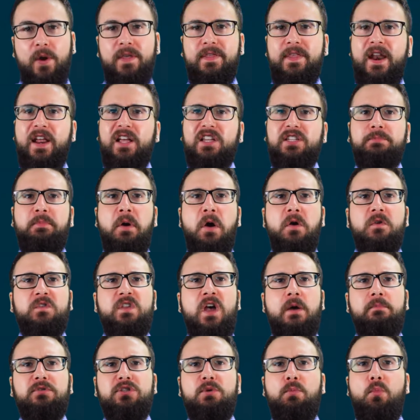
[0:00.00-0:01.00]
we then expose
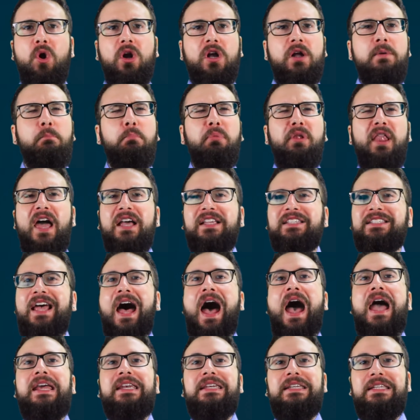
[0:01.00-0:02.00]
them to more complex
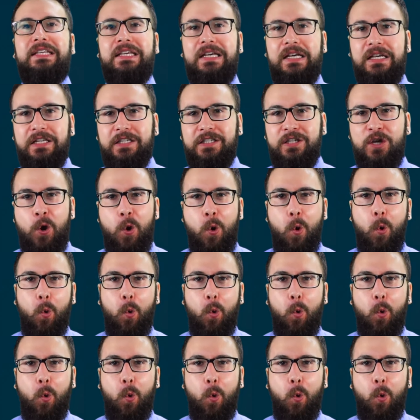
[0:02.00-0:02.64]
ideas